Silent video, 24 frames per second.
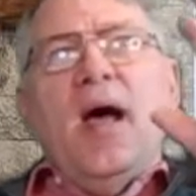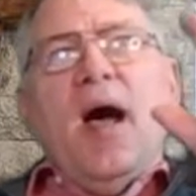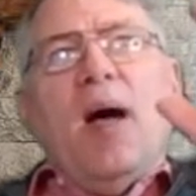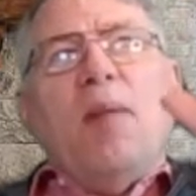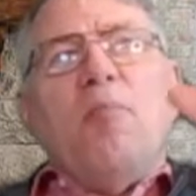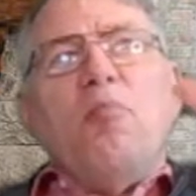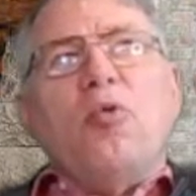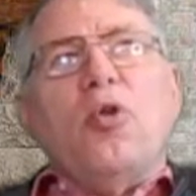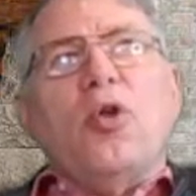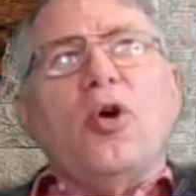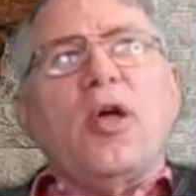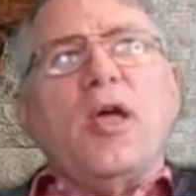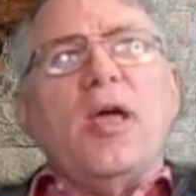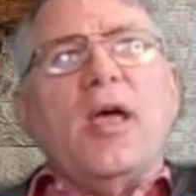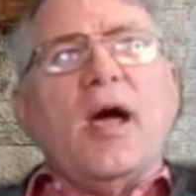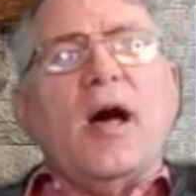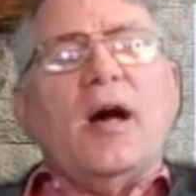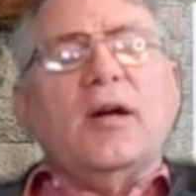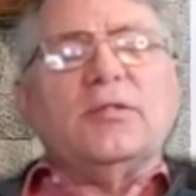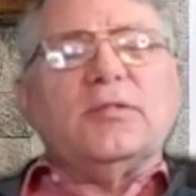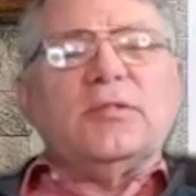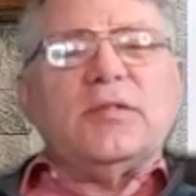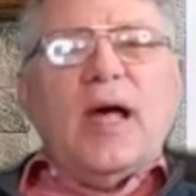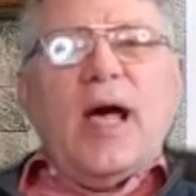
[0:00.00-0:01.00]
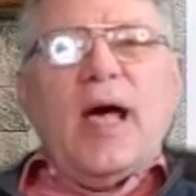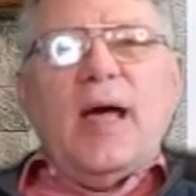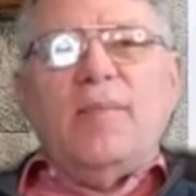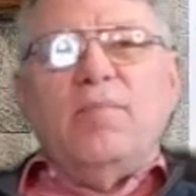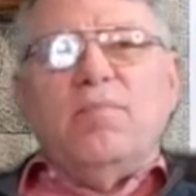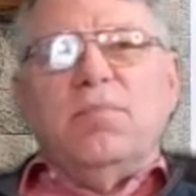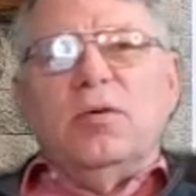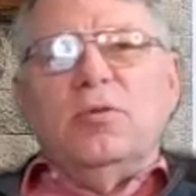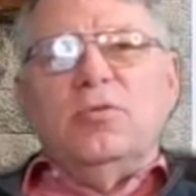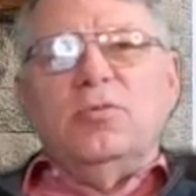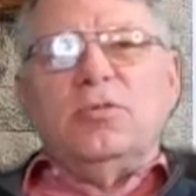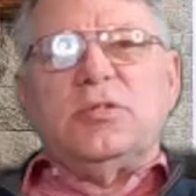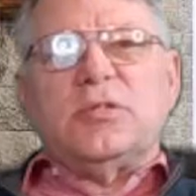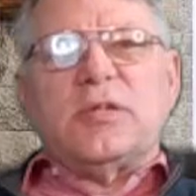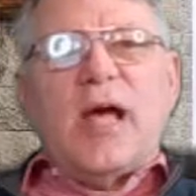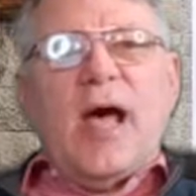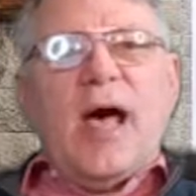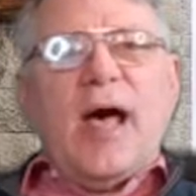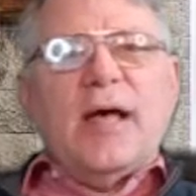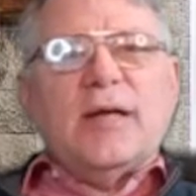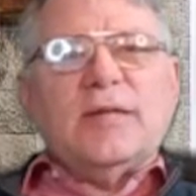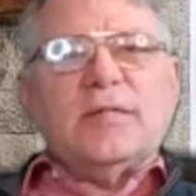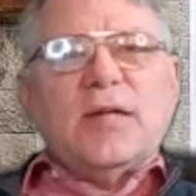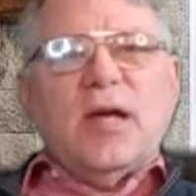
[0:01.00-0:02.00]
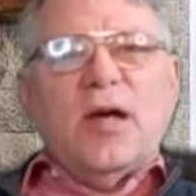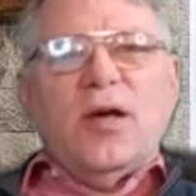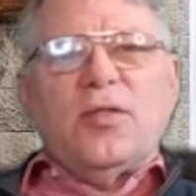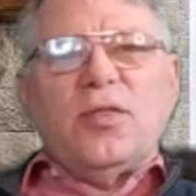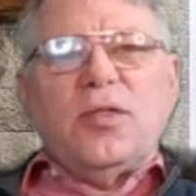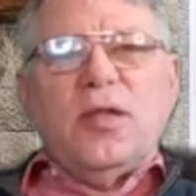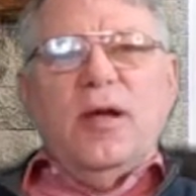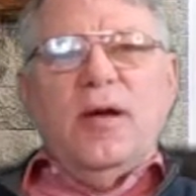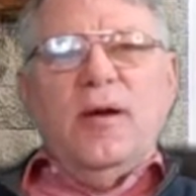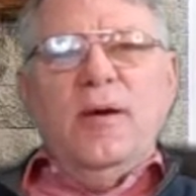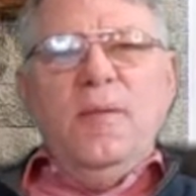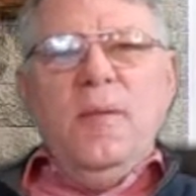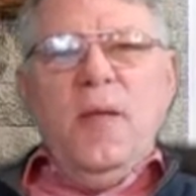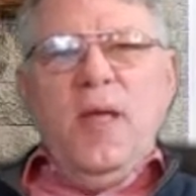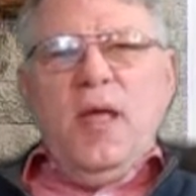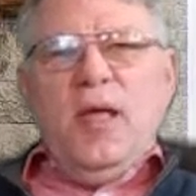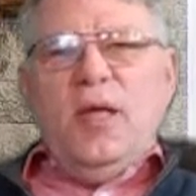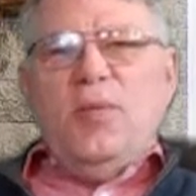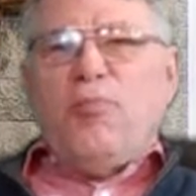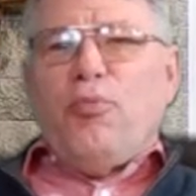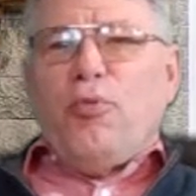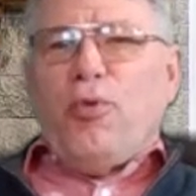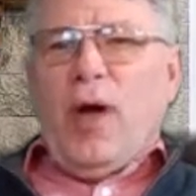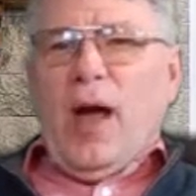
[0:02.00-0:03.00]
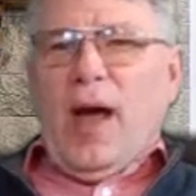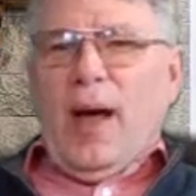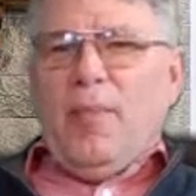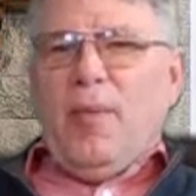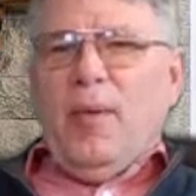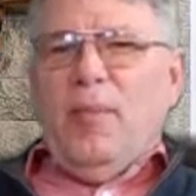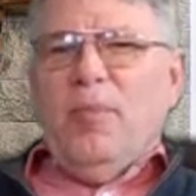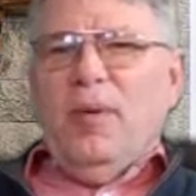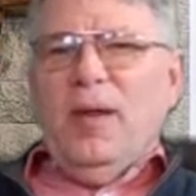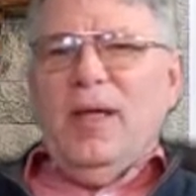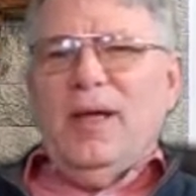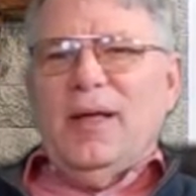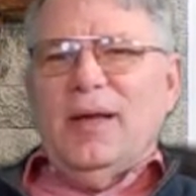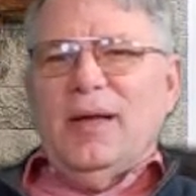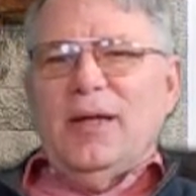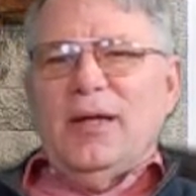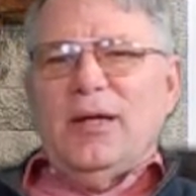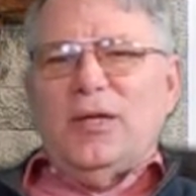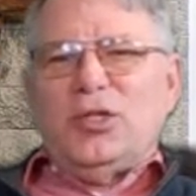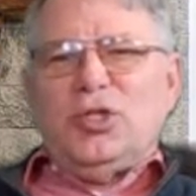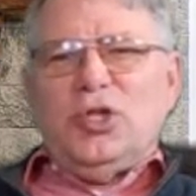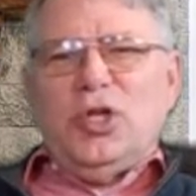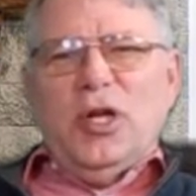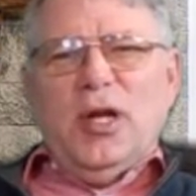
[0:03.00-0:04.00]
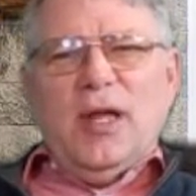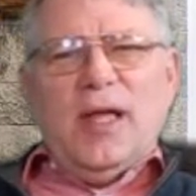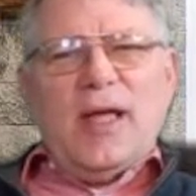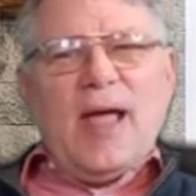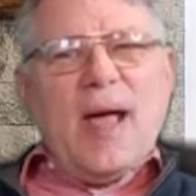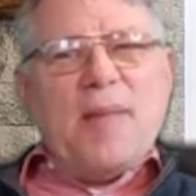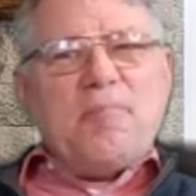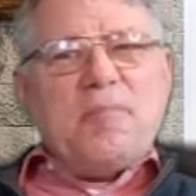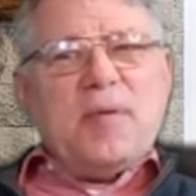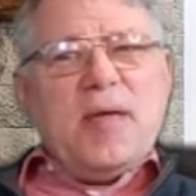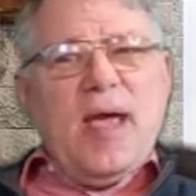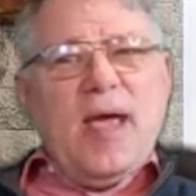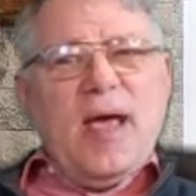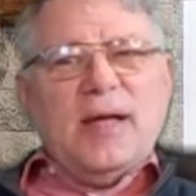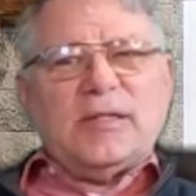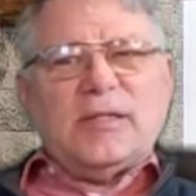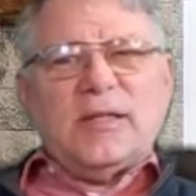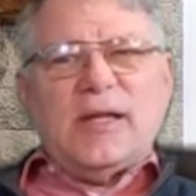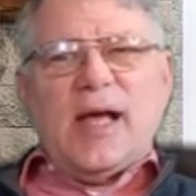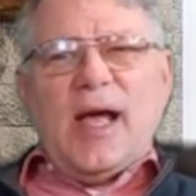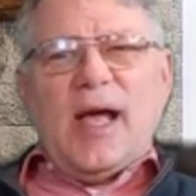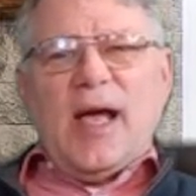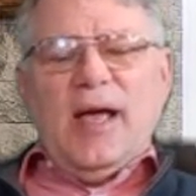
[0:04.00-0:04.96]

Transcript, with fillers: I'm looking outside, blue skies out there, probably a little chilly, I'm guessing.